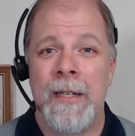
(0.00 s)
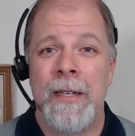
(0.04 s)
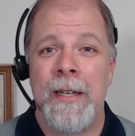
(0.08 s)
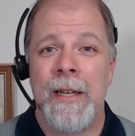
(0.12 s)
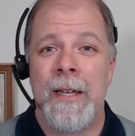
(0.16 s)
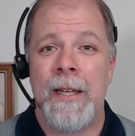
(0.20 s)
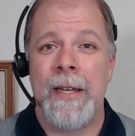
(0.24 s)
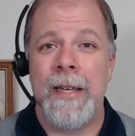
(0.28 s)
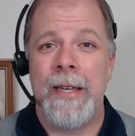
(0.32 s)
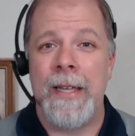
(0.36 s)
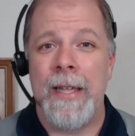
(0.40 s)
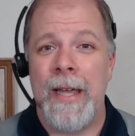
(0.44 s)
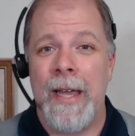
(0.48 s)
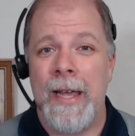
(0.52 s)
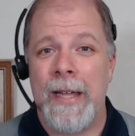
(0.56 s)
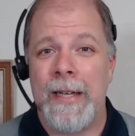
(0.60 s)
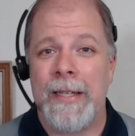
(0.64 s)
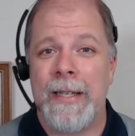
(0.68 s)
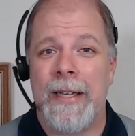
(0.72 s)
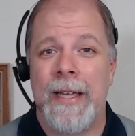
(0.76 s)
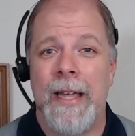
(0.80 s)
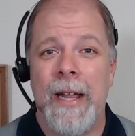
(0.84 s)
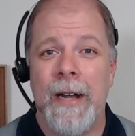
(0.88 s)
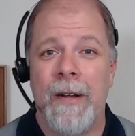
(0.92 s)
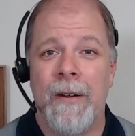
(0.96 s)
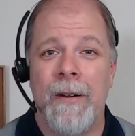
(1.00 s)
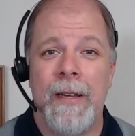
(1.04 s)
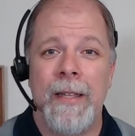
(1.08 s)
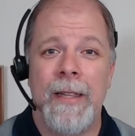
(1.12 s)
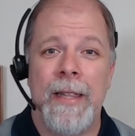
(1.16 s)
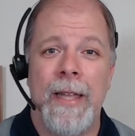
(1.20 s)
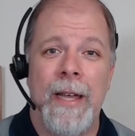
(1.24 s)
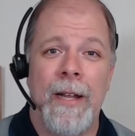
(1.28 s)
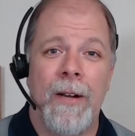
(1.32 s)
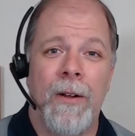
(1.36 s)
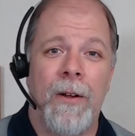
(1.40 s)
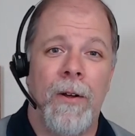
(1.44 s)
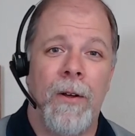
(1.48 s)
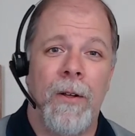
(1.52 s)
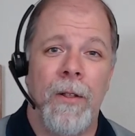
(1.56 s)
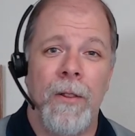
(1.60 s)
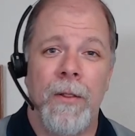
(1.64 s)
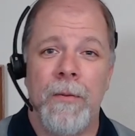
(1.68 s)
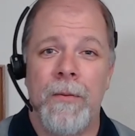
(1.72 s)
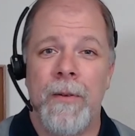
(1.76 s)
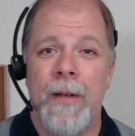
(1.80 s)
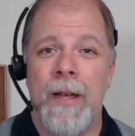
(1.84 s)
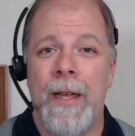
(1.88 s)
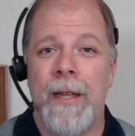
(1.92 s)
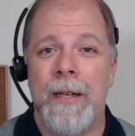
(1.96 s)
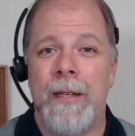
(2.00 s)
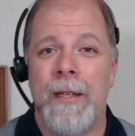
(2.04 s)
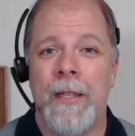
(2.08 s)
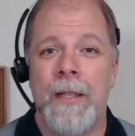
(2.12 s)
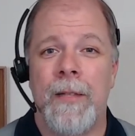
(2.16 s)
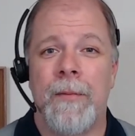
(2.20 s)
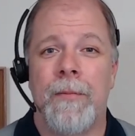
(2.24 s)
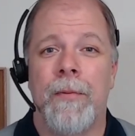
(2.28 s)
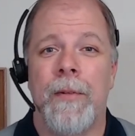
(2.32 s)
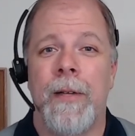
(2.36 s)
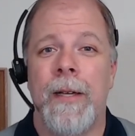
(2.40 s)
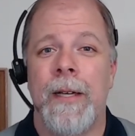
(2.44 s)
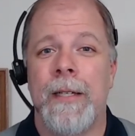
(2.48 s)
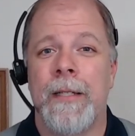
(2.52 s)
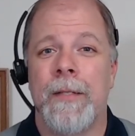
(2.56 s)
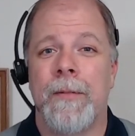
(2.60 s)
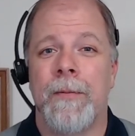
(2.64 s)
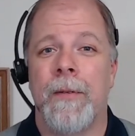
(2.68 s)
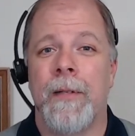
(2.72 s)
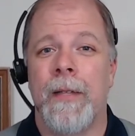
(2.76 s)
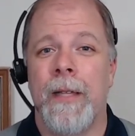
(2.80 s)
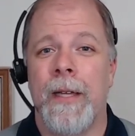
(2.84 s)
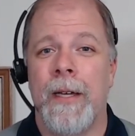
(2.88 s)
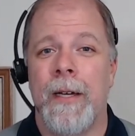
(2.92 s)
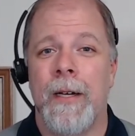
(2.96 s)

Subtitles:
and he had to carry that all the way to the place where they